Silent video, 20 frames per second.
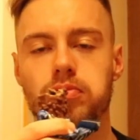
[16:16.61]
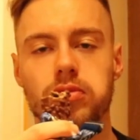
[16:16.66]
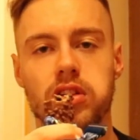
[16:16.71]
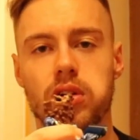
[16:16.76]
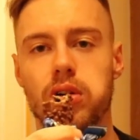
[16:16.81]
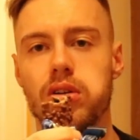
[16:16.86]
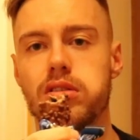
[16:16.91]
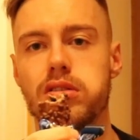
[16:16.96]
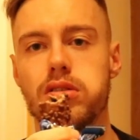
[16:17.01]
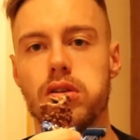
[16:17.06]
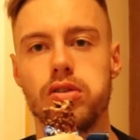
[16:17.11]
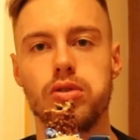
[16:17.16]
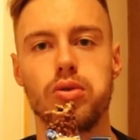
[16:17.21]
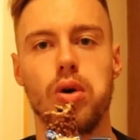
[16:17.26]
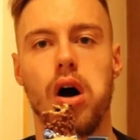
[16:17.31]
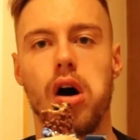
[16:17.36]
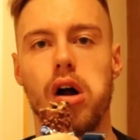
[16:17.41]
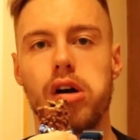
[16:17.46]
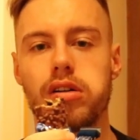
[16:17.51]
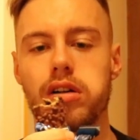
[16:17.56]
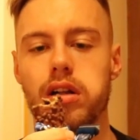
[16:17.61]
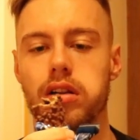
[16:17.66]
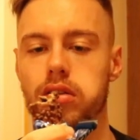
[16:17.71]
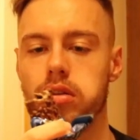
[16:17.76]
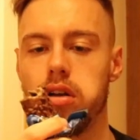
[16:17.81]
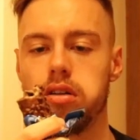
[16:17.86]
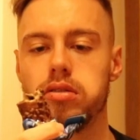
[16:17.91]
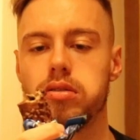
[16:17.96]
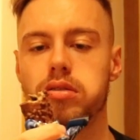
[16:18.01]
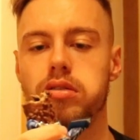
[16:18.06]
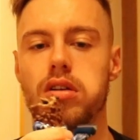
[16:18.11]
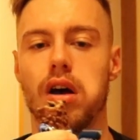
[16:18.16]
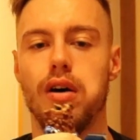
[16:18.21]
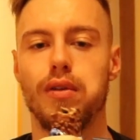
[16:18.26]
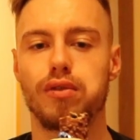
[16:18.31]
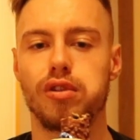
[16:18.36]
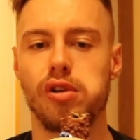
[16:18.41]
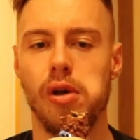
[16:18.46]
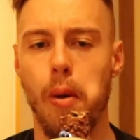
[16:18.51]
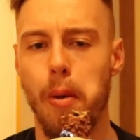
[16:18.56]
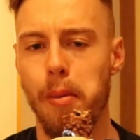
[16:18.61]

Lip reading: So it's not too hard and not too soft.